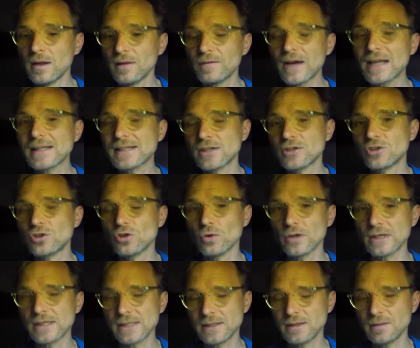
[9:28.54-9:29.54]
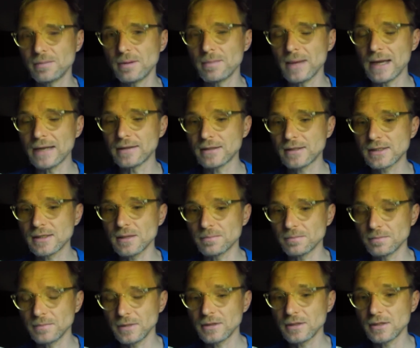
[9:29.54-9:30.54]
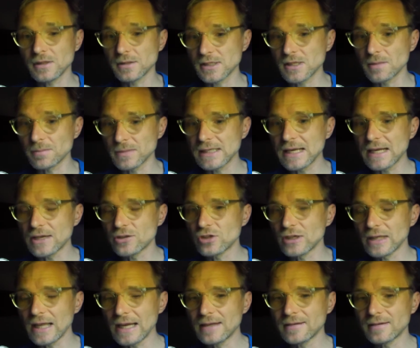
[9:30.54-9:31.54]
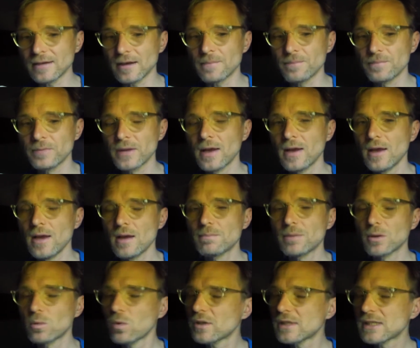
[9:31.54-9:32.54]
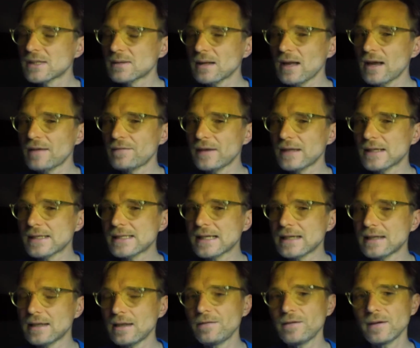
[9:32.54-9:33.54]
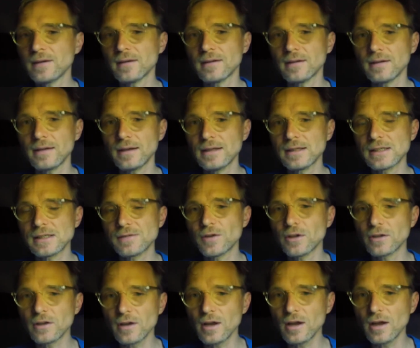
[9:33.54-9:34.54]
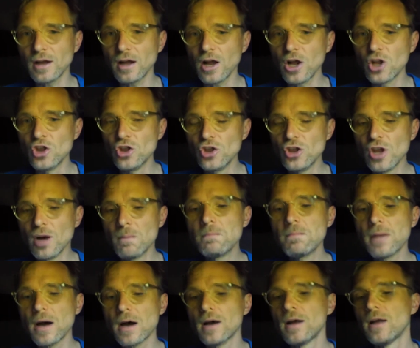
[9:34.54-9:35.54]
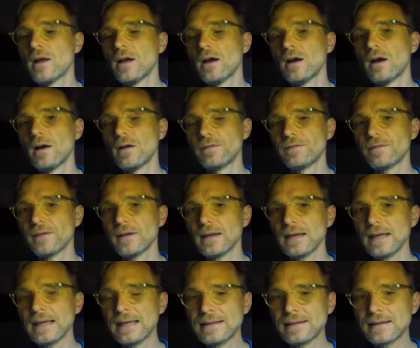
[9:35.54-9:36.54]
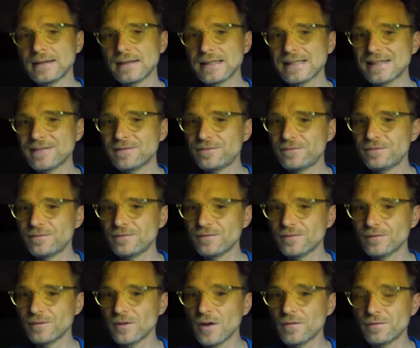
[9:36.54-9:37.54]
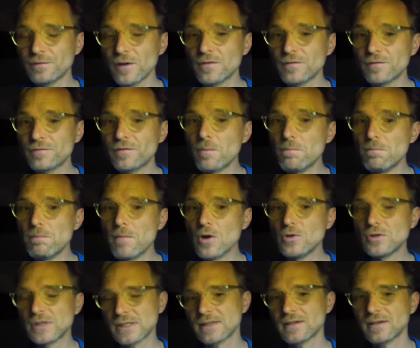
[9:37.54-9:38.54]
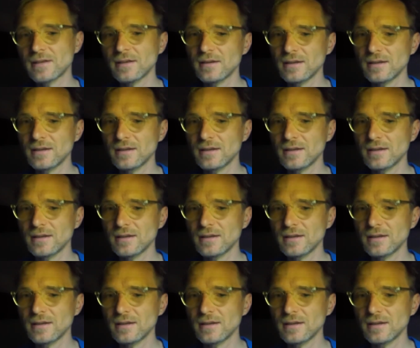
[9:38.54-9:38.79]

That's a choice to be made at some stage later. But what's, I think, significant is that a number of the most